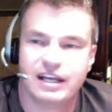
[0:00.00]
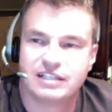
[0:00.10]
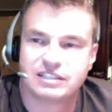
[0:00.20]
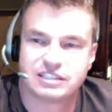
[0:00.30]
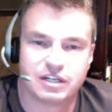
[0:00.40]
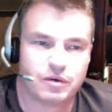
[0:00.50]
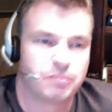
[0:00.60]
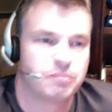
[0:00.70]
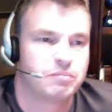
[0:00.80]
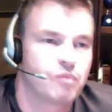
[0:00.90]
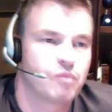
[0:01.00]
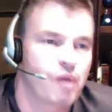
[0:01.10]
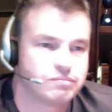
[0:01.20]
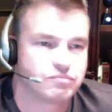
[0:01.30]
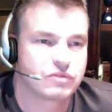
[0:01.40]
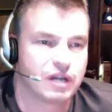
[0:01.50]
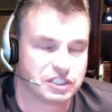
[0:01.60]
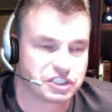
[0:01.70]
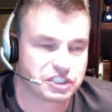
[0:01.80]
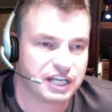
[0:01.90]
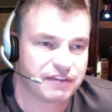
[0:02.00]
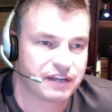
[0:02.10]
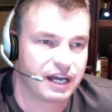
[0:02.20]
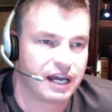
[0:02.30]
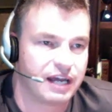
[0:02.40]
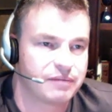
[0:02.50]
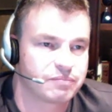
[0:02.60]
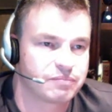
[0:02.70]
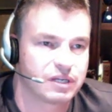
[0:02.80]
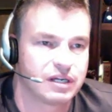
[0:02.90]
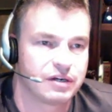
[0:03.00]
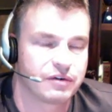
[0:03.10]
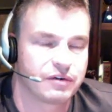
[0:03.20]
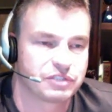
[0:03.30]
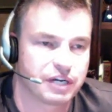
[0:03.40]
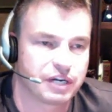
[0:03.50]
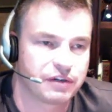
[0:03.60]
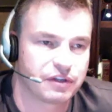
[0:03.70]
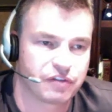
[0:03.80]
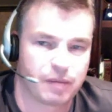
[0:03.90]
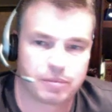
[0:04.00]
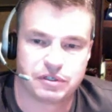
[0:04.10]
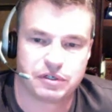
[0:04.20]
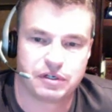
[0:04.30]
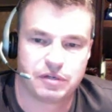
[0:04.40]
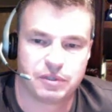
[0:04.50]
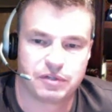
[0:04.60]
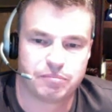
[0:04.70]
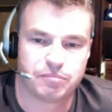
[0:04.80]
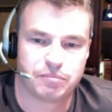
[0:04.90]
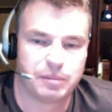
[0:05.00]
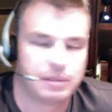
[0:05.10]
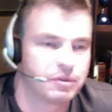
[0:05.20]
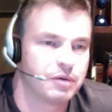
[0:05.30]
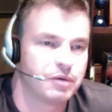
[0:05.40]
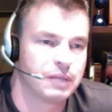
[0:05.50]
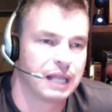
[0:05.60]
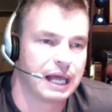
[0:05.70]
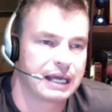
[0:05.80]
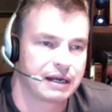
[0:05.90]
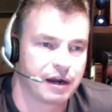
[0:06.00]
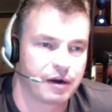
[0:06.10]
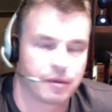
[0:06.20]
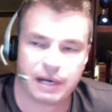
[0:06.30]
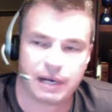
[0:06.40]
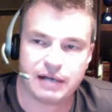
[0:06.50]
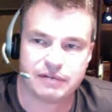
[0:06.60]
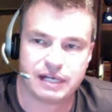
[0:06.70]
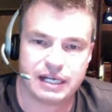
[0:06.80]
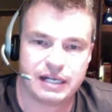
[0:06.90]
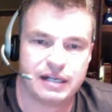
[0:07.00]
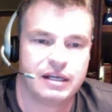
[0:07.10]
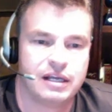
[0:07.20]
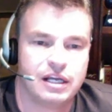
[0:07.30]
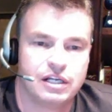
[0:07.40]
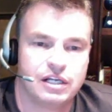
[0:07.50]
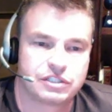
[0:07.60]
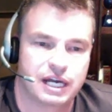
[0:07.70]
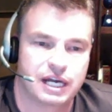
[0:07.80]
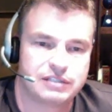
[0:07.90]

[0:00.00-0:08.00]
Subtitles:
So Seth and I are sharing this opportunity with the people that we like and care about and trying